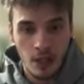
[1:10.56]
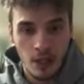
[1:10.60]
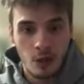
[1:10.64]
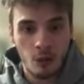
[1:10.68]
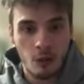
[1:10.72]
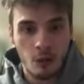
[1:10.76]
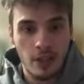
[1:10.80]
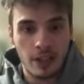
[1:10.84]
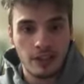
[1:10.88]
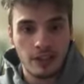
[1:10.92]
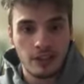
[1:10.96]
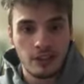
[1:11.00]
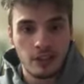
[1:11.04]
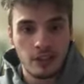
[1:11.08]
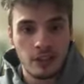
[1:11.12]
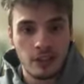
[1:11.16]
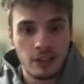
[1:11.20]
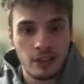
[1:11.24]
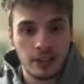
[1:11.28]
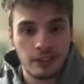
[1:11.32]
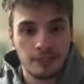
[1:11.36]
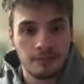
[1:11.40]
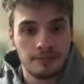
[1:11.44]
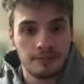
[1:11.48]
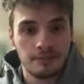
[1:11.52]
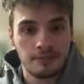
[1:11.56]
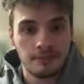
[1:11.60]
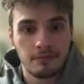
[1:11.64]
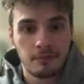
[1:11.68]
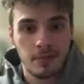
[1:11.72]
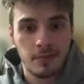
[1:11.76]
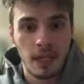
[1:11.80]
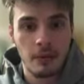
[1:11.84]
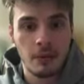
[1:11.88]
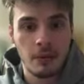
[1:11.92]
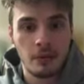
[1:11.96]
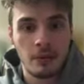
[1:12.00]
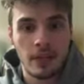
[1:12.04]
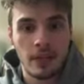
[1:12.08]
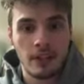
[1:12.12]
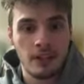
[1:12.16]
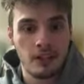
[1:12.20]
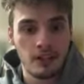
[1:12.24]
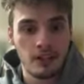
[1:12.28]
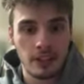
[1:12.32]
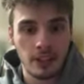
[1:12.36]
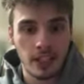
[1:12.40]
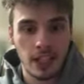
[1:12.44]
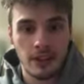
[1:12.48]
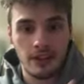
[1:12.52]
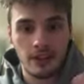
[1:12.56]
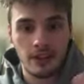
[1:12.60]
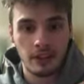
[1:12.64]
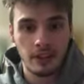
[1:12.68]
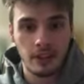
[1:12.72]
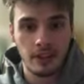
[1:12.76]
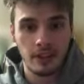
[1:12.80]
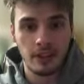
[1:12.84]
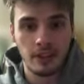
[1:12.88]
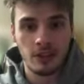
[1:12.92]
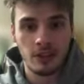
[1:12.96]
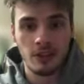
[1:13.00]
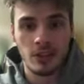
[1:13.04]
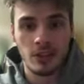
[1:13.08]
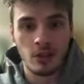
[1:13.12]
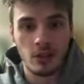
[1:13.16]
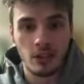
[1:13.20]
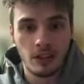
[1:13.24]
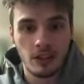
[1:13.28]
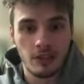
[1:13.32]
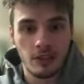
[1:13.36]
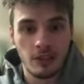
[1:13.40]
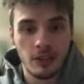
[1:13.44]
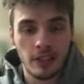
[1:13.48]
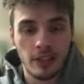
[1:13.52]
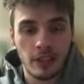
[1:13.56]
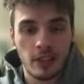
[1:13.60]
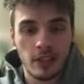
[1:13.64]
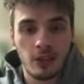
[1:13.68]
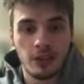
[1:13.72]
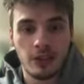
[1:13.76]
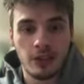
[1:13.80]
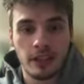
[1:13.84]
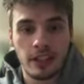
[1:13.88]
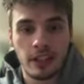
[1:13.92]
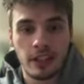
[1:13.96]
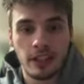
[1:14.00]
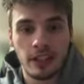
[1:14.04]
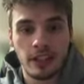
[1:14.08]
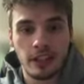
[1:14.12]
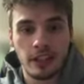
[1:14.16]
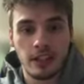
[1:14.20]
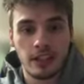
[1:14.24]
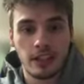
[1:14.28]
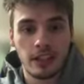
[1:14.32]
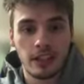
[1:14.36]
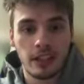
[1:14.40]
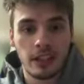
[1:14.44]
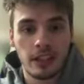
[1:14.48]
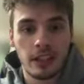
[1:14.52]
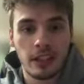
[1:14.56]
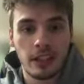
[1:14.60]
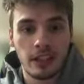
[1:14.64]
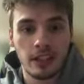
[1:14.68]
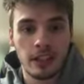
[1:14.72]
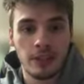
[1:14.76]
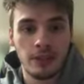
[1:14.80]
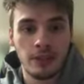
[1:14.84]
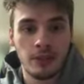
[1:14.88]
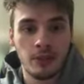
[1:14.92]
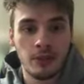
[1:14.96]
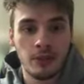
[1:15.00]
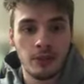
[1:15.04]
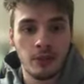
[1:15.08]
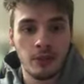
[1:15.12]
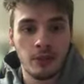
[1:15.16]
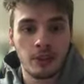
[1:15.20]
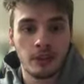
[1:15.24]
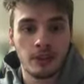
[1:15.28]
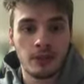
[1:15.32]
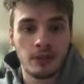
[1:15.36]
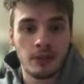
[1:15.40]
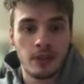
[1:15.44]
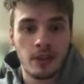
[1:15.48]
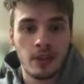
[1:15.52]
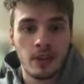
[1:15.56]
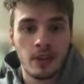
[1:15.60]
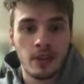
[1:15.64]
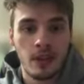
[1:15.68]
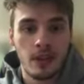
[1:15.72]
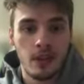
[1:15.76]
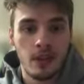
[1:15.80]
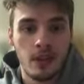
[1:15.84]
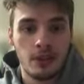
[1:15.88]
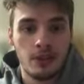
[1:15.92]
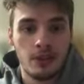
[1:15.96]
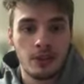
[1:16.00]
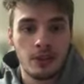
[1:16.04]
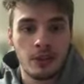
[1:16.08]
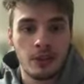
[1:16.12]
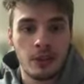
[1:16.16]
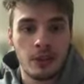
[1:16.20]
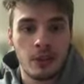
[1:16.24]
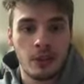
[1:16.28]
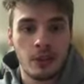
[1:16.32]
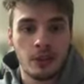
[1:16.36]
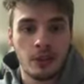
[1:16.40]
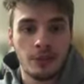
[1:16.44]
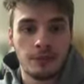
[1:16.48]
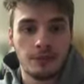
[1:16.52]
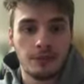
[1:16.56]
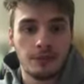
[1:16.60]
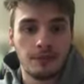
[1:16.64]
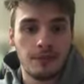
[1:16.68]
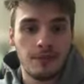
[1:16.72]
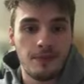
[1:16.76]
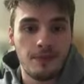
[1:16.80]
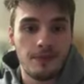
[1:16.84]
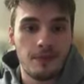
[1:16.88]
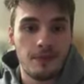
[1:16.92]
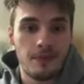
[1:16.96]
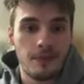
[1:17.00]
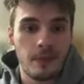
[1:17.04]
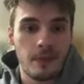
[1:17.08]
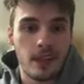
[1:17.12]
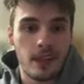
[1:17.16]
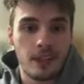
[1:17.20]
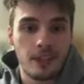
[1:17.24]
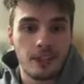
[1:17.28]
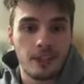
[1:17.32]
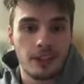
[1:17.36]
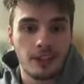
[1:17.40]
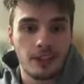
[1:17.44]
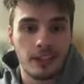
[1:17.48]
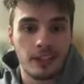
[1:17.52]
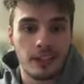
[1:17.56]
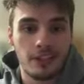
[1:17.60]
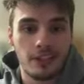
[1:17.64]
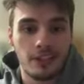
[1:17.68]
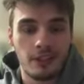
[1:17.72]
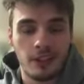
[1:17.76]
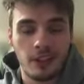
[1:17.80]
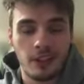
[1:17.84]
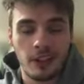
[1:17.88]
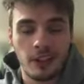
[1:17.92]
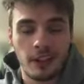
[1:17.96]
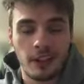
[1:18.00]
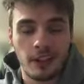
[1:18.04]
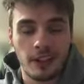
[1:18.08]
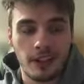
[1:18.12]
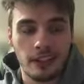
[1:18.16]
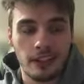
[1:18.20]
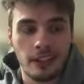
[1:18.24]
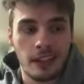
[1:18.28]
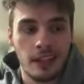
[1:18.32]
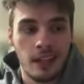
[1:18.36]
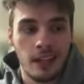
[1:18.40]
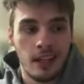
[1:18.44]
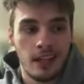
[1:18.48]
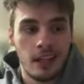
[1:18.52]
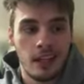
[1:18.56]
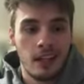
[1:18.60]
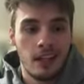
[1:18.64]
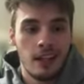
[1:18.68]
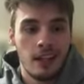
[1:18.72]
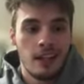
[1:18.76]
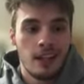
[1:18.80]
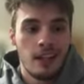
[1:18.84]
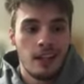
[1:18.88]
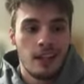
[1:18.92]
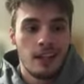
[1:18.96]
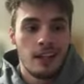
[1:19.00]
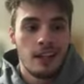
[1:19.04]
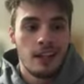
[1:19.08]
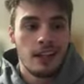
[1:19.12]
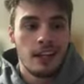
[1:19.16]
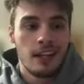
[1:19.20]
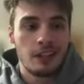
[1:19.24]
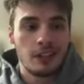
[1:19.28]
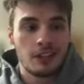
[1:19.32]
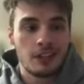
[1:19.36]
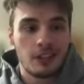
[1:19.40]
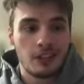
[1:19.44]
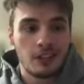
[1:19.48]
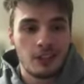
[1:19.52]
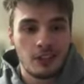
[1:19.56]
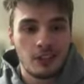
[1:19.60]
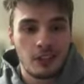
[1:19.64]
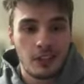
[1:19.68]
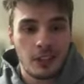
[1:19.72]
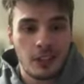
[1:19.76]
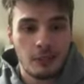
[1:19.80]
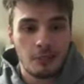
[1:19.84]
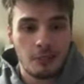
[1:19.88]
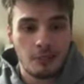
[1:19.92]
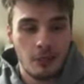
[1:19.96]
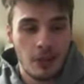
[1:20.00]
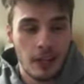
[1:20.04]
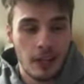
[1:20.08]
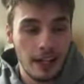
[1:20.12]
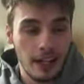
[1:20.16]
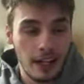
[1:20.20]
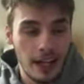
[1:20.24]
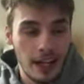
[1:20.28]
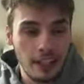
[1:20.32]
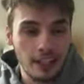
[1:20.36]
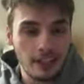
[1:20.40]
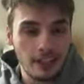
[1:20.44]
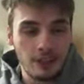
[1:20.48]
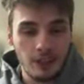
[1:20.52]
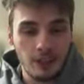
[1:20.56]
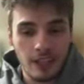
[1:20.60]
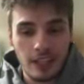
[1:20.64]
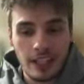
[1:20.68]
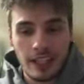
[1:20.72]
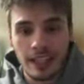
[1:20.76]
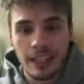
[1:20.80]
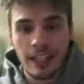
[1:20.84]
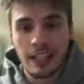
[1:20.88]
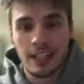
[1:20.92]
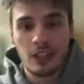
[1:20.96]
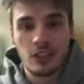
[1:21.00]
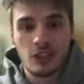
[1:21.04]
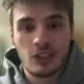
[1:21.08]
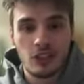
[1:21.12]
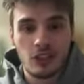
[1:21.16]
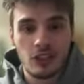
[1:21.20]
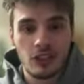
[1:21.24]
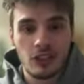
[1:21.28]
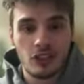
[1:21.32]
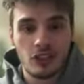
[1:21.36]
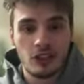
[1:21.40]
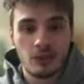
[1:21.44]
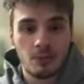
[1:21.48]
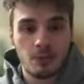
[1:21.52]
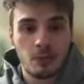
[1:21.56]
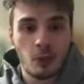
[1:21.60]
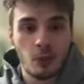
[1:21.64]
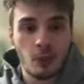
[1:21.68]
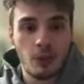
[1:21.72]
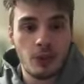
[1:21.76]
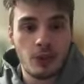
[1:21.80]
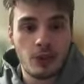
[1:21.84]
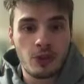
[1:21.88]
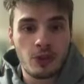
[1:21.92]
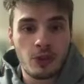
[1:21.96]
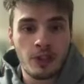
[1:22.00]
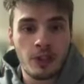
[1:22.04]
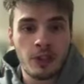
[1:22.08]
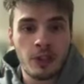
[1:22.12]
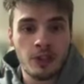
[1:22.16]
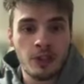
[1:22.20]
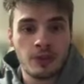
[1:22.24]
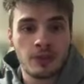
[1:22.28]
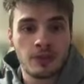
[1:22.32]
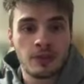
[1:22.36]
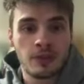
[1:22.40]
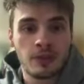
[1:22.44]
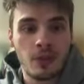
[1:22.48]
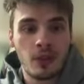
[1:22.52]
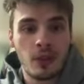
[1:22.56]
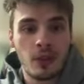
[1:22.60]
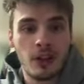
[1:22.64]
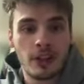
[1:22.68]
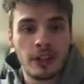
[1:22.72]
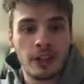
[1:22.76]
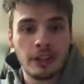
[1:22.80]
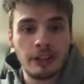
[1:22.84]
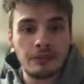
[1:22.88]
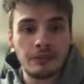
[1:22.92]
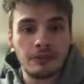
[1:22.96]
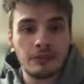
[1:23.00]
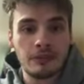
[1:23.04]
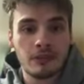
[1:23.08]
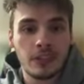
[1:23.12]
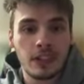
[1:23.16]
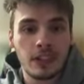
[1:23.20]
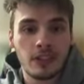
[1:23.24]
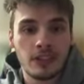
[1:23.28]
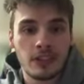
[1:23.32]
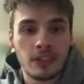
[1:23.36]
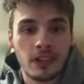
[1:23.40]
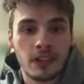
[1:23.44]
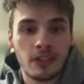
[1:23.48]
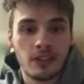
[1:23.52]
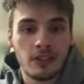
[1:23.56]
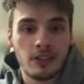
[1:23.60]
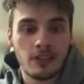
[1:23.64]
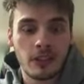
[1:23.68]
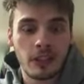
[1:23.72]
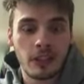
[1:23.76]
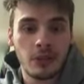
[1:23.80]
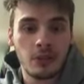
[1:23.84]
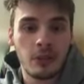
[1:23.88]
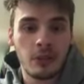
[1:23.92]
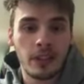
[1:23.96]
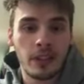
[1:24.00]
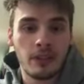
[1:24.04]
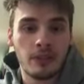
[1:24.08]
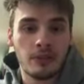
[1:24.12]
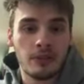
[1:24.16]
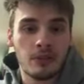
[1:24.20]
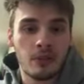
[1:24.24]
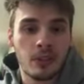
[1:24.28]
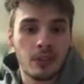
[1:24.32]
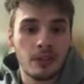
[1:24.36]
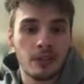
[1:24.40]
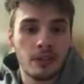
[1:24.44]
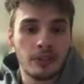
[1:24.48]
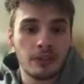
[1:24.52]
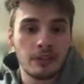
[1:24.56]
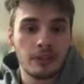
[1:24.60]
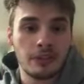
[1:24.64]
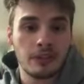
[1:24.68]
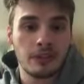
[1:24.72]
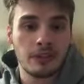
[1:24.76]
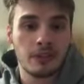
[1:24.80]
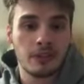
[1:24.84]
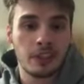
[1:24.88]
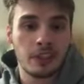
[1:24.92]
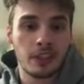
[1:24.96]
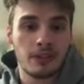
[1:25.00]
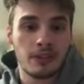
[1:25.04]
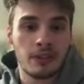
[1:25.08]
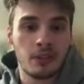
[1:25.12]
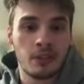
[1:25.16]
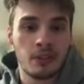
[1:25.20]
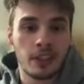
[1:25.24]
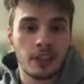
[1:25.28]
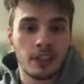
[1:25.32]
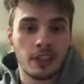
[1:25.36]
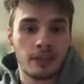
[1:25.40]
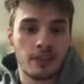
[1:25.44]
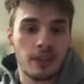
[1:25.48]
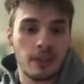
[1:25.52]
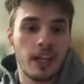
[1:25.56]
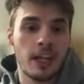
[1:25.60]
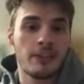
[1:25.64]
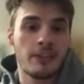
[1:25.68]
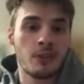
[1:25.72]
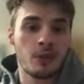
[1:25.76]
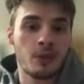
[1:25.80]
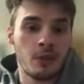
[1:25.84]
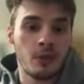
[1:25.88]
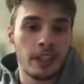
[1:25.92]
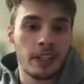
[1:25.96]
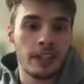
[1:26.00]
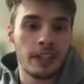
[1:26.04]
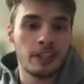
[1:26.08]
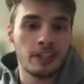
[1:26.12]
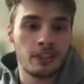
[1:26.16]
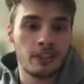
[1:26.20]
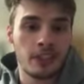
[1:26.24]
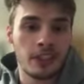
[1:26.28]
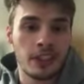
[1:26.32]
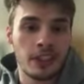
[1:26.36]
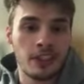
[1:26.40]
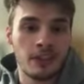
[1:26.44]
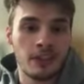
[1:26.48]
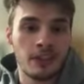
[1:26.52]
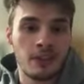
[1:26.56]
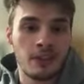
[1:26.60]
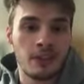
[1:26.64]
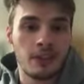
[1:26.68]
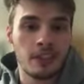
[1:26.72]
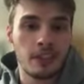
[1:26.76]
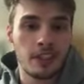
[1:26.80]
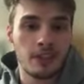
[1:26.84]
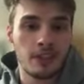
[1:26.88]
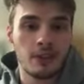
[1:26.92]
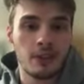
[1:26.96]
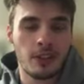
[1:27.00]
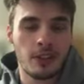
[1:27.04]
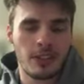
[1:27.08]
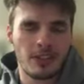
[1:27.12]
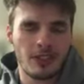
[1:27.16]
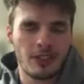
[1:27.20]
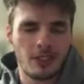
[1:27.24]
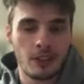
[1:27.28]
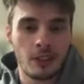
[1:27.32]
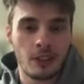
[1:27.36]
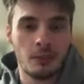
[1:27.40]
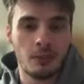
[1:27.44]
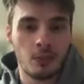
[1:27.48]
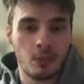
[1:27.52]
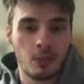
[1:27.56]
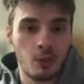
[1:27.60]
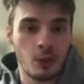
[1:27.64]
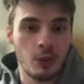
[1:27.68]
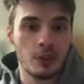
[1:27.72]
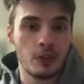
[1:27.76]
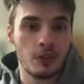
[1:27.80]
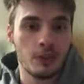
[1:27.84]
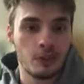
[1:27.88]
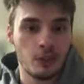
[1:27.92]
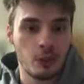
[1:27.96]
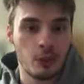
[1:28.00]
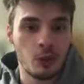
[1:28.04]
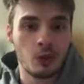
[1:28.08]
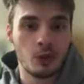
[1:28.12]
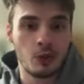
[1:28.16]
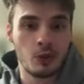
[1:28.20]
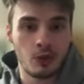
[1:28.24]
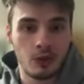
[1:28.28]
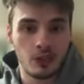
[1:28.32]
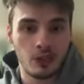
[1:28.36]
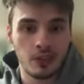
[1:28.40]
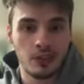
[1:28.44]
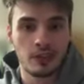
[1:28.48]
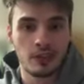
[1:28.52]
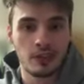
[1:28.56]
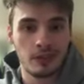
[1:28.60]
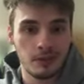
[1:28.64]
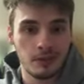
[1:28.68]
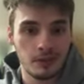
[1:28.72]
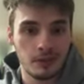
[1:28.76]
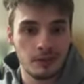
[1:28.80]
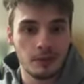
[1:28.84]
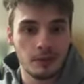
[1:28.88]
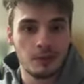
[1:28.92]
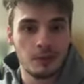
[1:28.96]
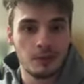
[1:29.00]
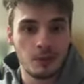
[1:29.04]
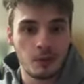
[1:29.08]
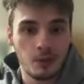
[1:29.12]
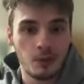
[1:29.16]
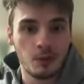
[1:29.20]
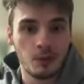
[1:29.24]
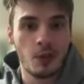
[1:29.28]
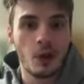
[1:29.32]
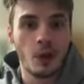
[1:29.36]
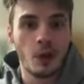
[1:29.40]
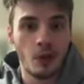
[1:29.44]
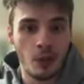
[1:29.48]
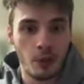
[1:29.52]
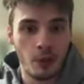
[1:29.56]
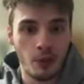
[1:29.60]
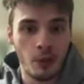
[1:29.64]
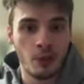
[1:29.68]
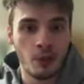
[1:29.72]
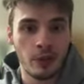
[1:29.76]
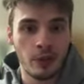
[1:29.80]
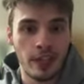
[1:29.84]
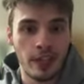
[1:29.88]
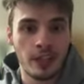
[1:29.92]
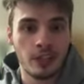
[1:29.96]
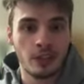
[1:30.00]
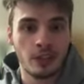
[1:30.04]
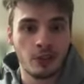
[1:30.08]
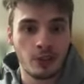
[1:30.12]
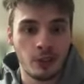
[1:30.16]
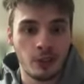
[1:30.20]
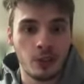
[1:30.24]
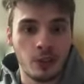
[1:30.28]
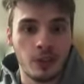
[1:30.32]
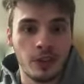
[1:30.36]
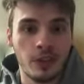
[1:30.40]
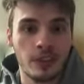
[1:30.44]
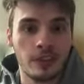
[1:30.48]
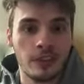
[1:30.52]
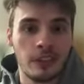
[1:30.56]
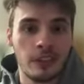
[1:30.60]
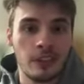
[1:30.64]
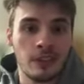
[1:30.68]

wrestling, MMA, just like everything in general. I just feel like I always had a kind of gift for it. So I just kind of felt like I should have just like, I just feel like I kind of should have just pulled the trigger on it instead of just like waiting forever. Because I feel like if everyone has a gift, I feel like at some point you should just follow through and actually do it.